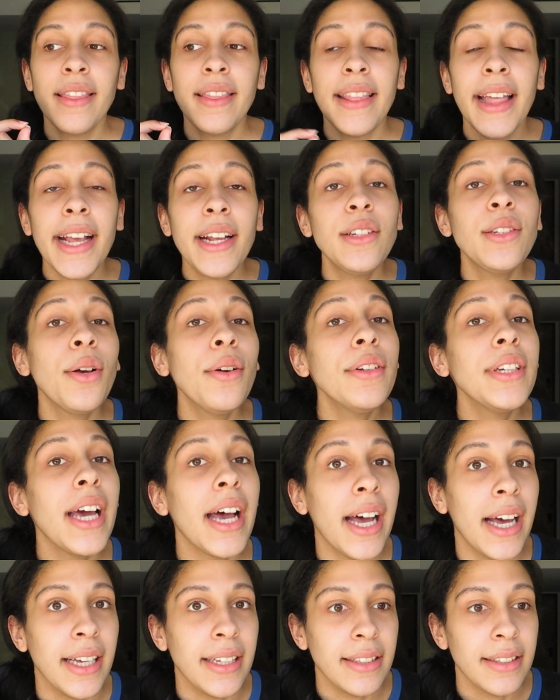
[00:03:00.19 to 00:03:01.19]
they told
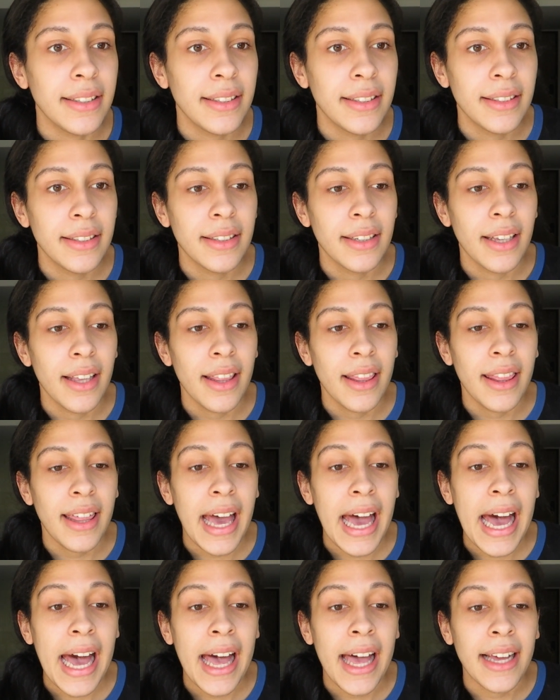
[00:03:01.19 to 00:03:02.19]
us
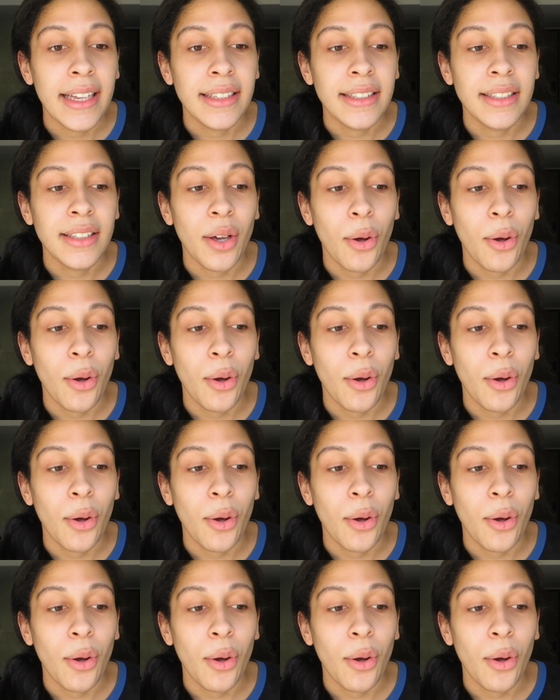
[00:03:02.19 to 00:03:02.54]
that